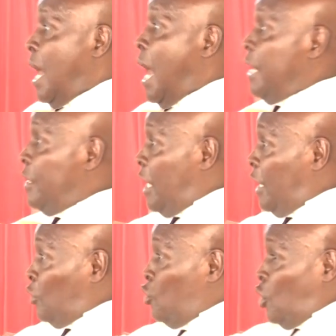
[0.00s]
And
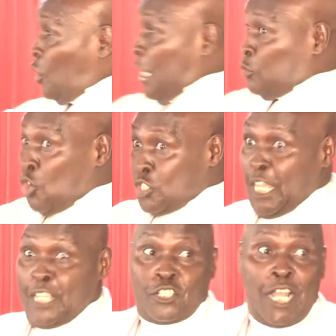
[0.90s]
the
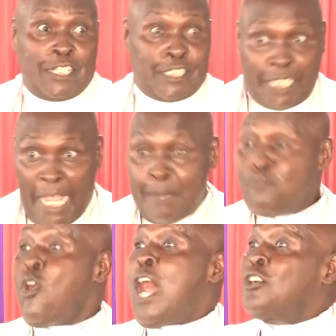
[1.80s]
trousers that time
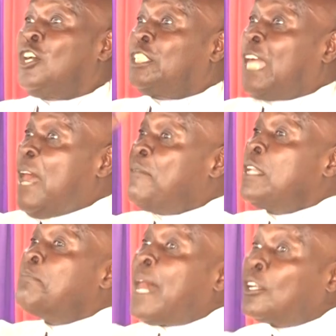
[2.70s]
were not
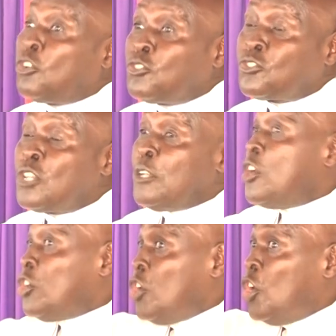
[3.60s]
having buttons.
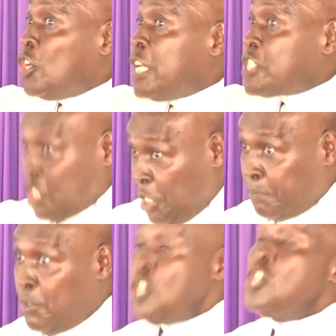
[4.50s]
No, a sheep.
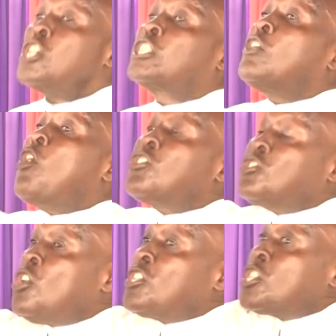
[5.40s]
It was
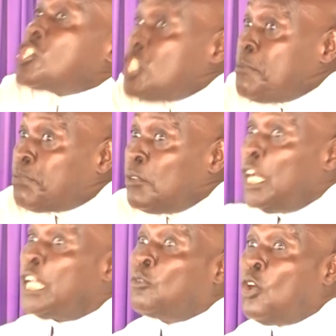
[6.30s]
not zip.
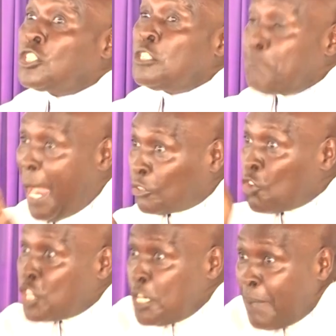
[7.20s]
It was in
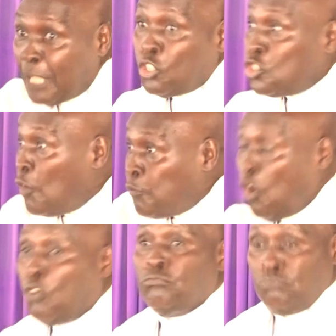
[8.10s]
buttons. Didn't button no pop.